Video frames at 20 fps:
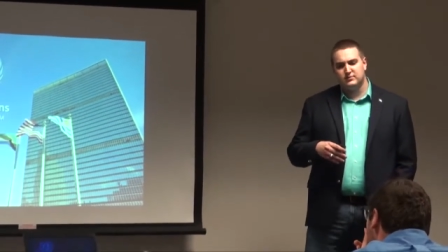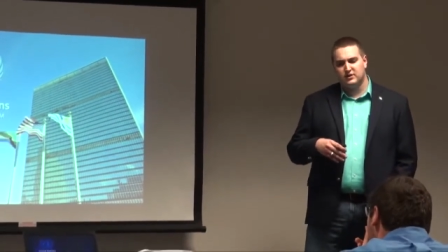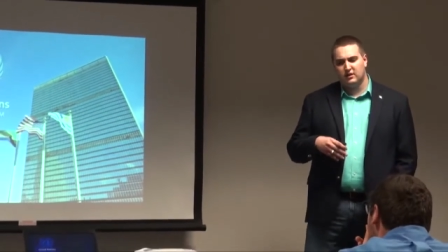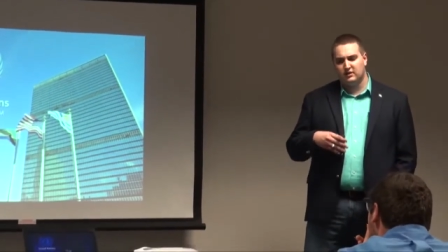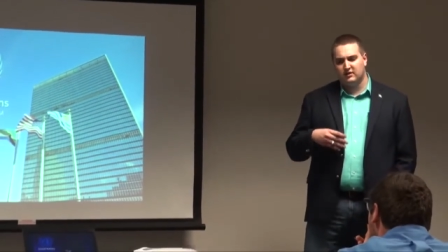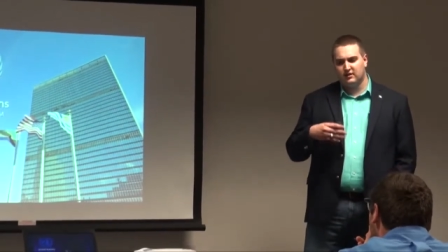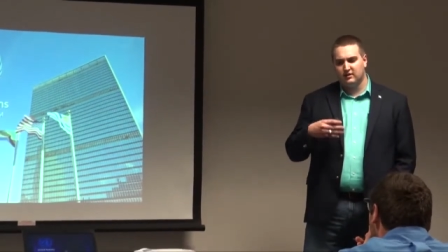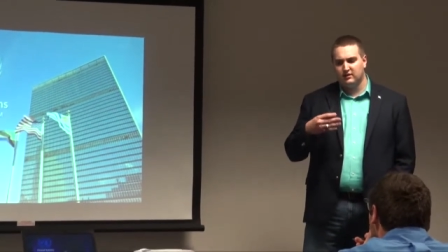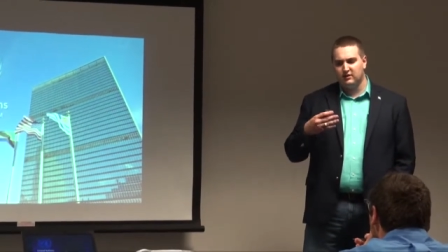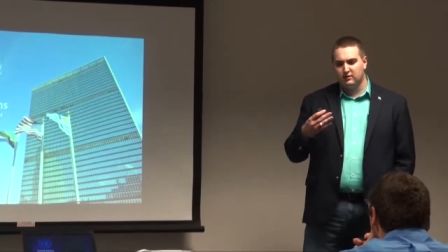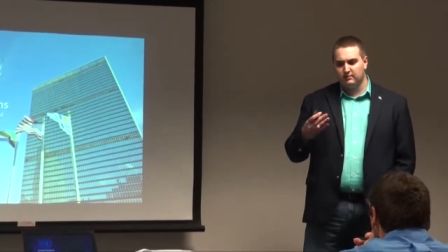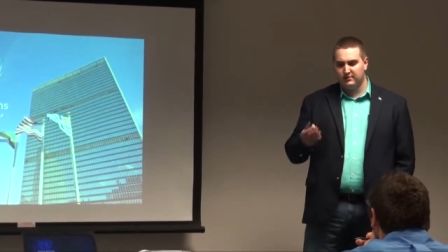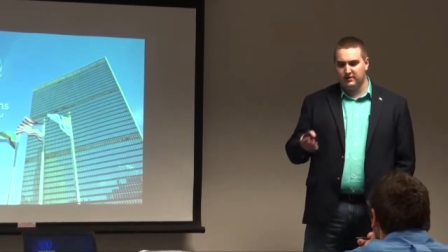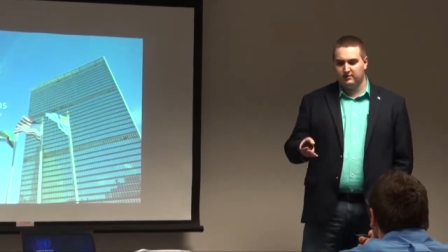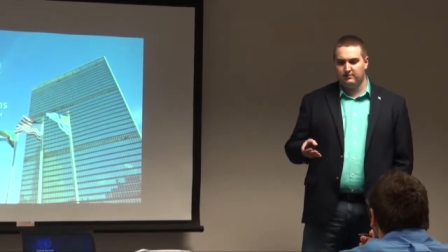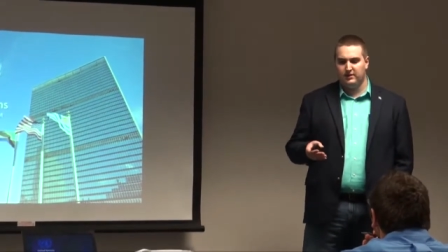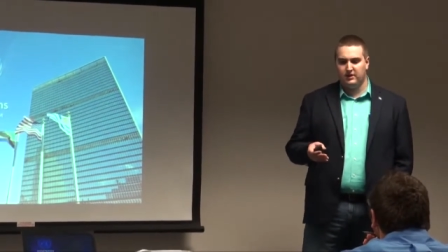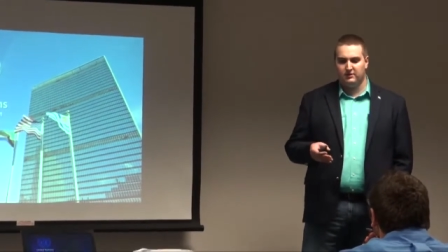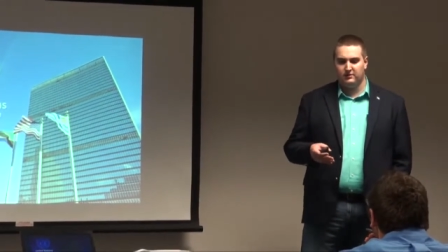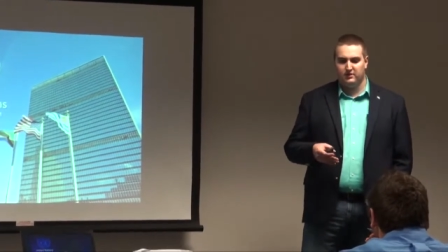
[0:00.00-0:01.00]
talk a little bit
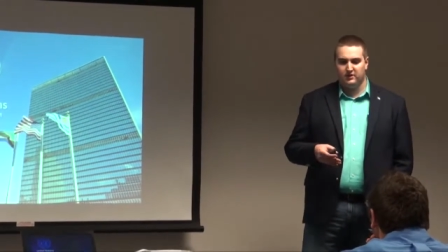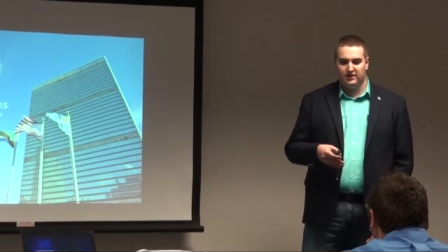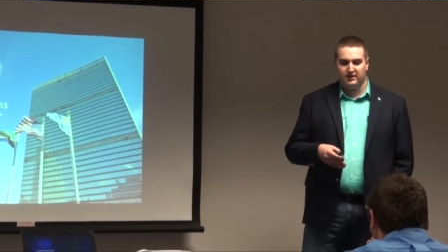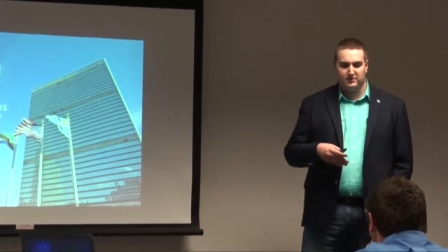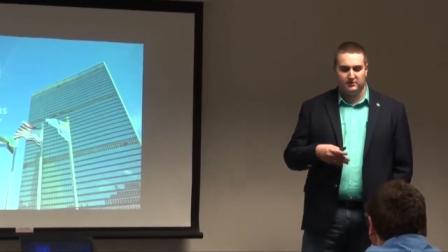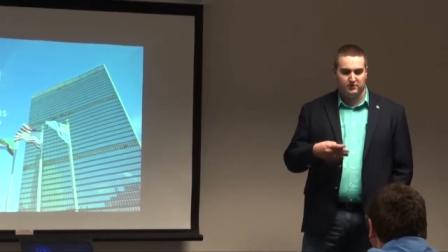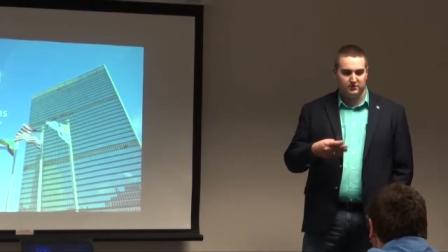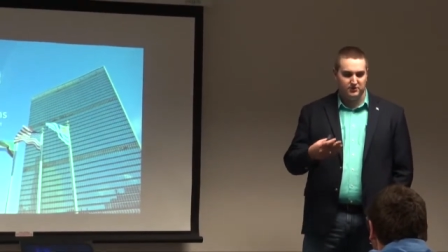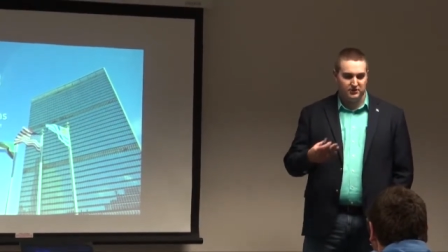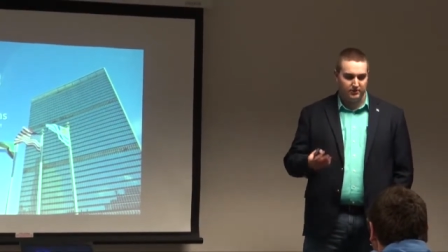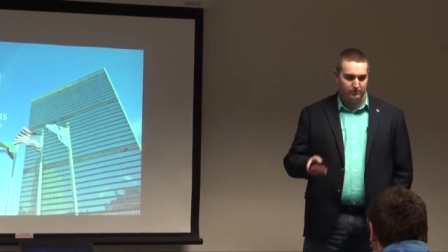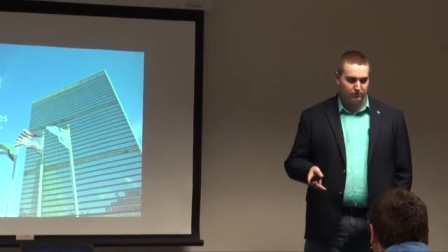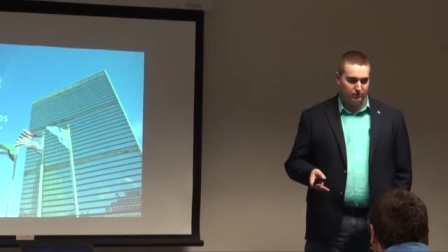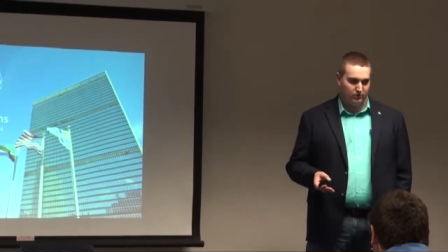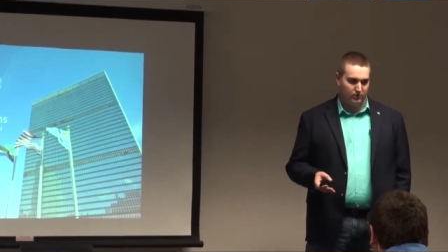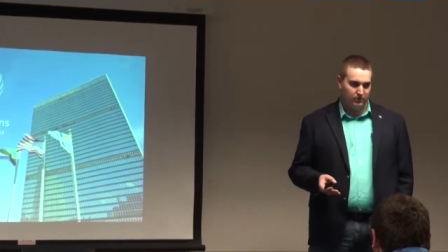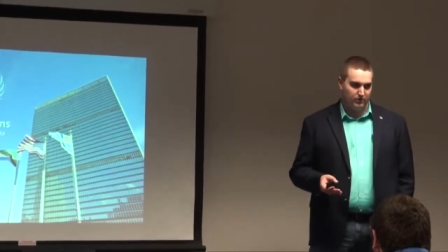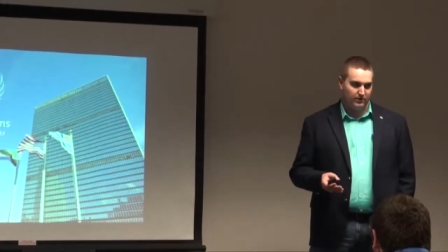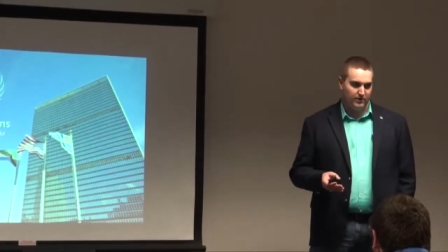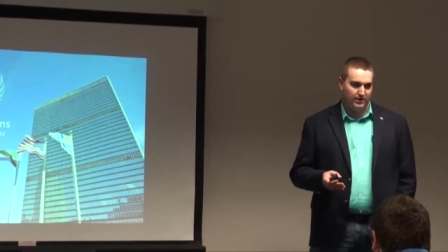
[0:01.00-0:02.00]
about the internship
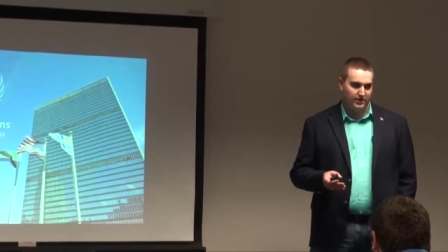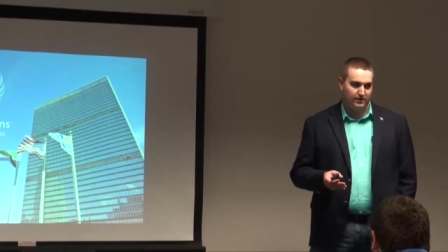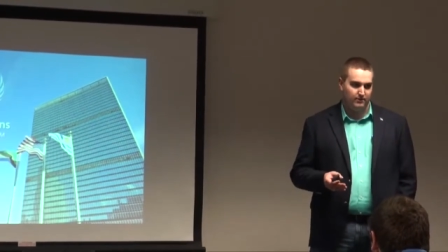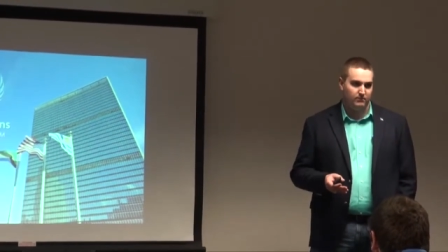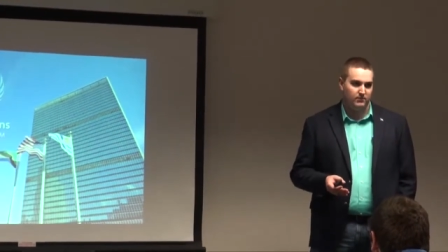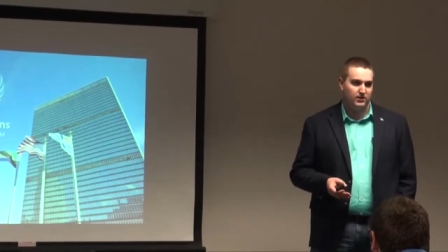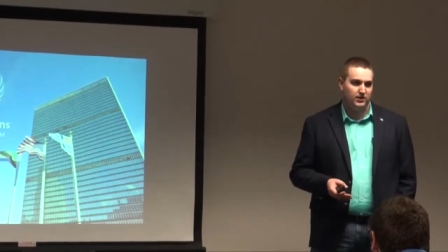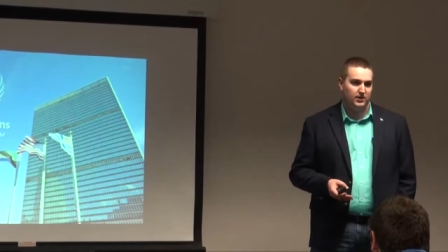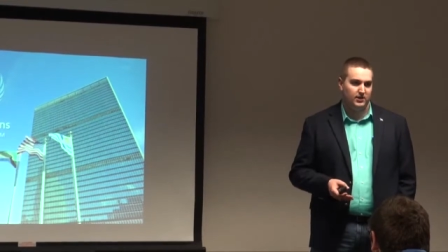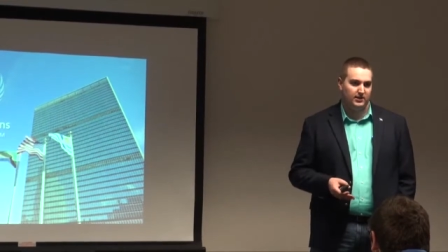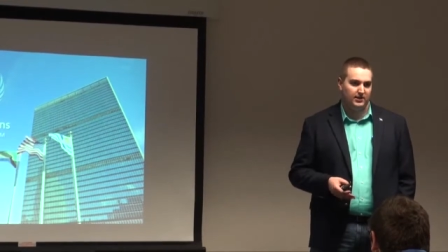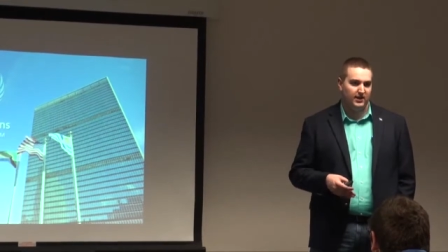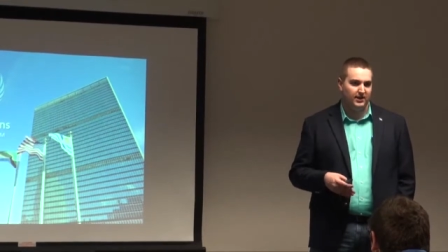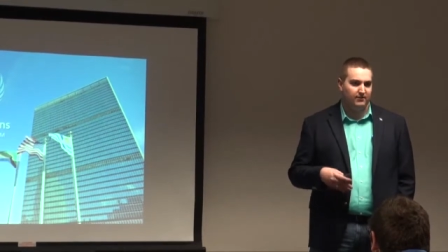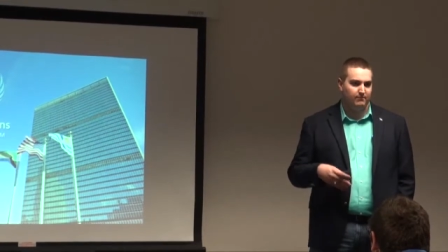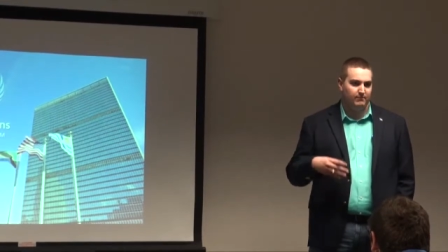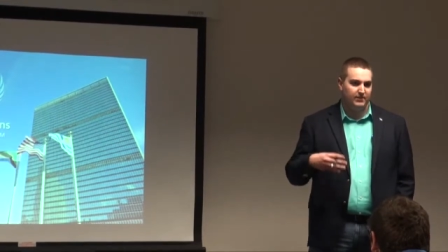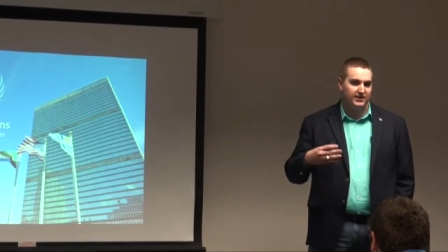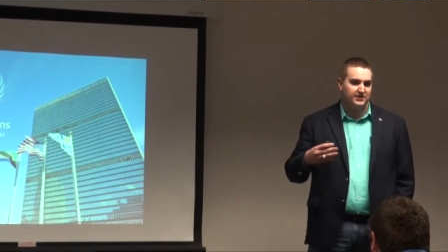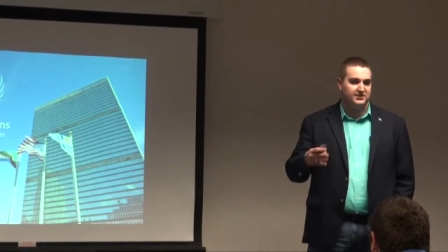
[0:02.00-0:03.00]
program and
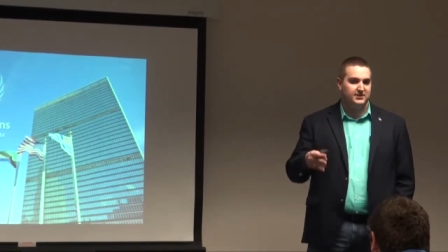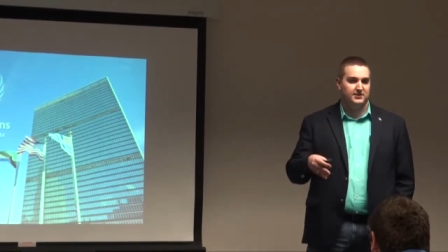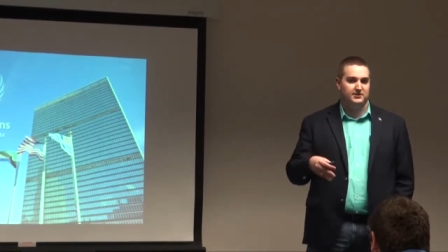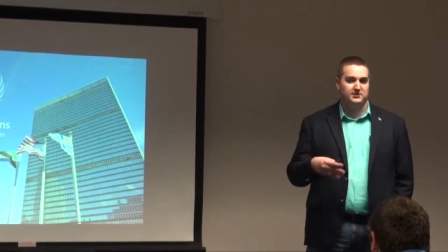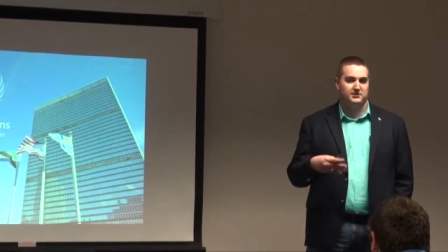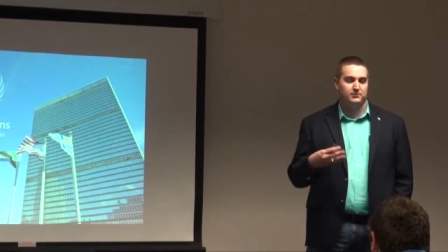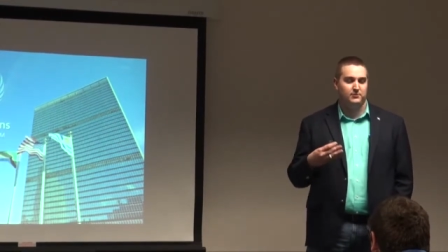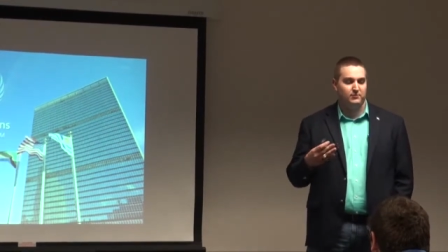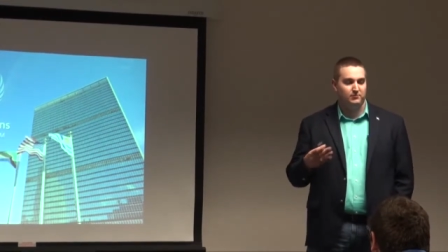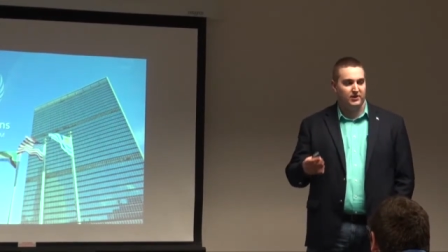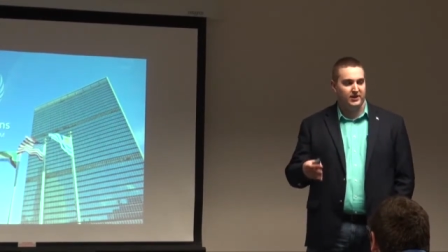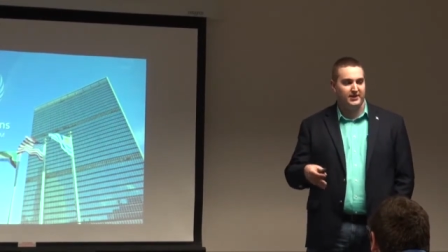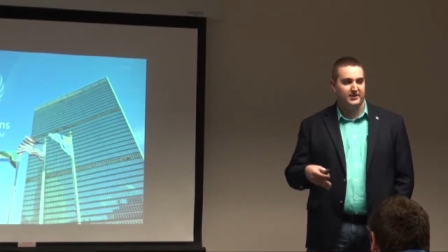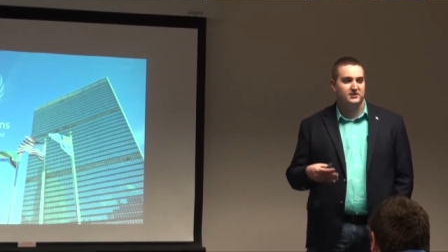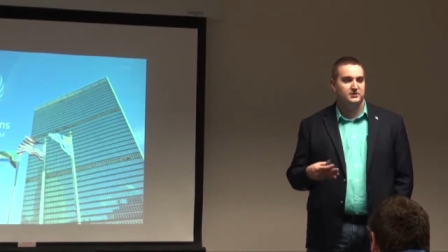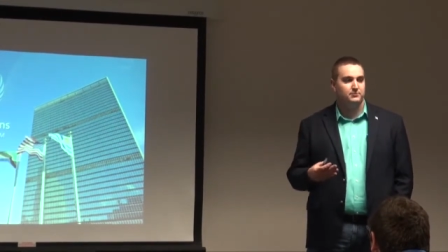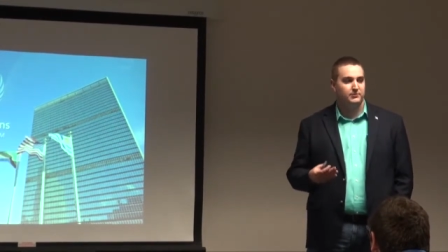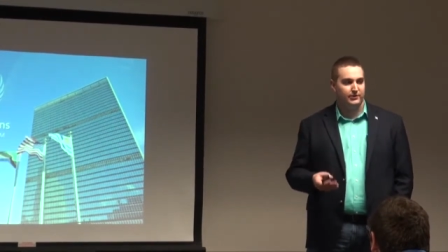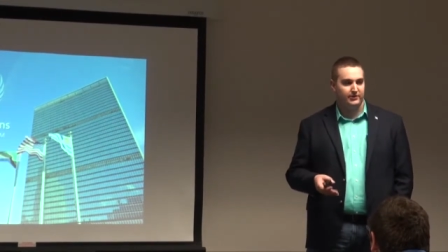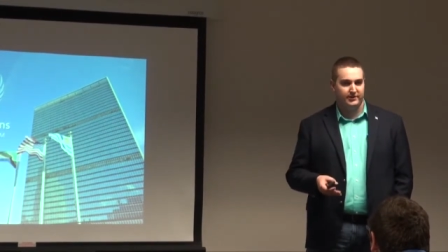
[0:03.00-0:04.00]
kind of mix in some of my
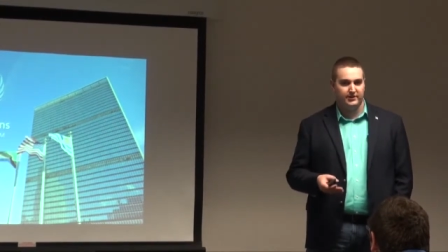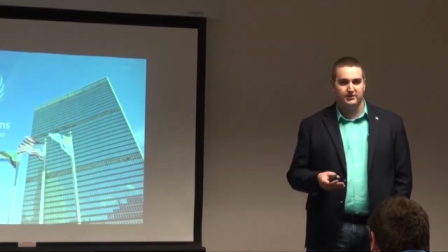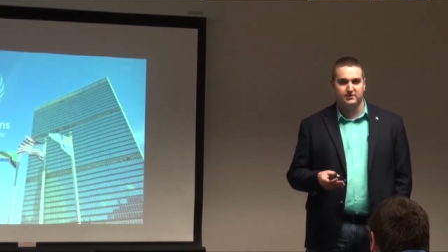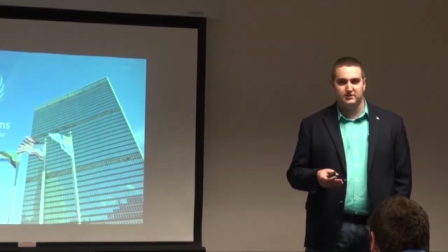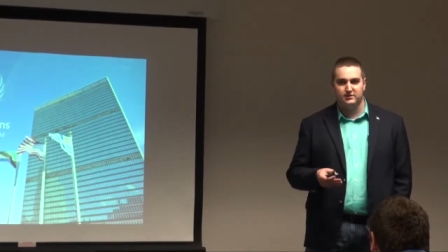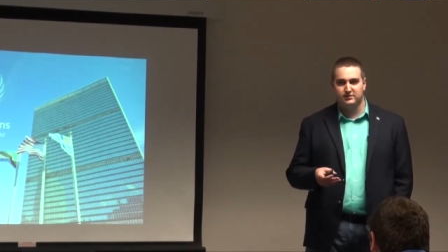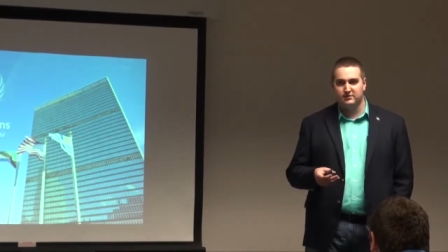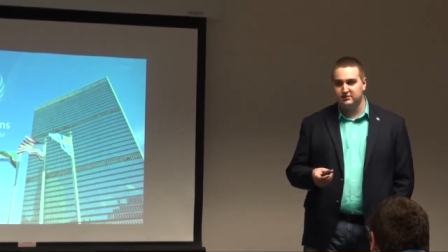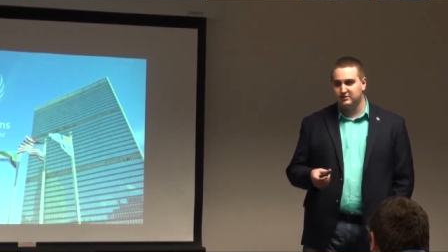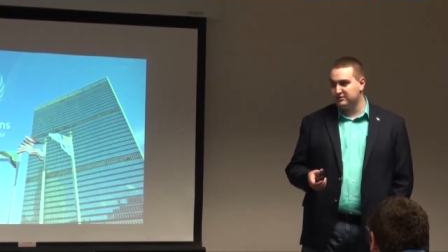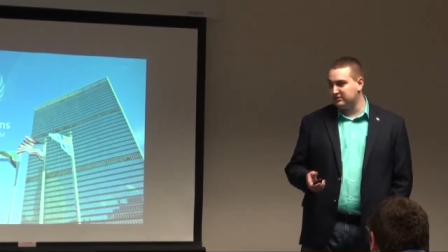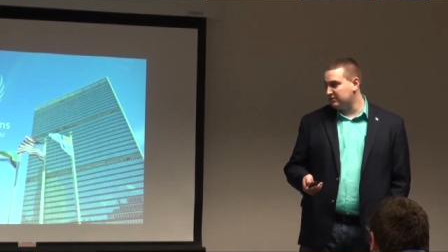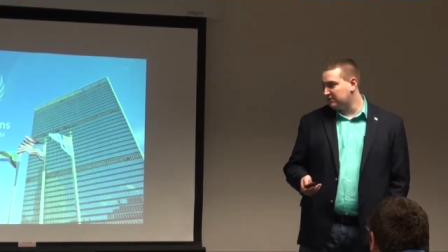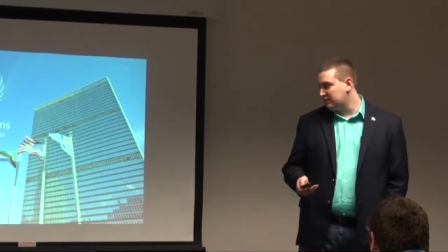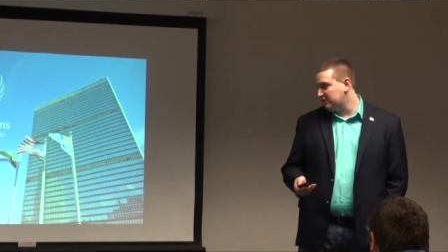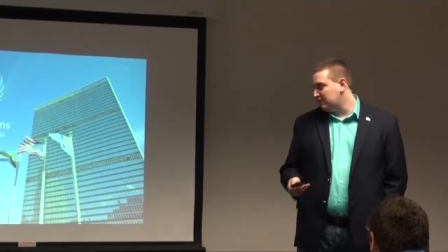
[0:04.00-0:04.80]
experiences.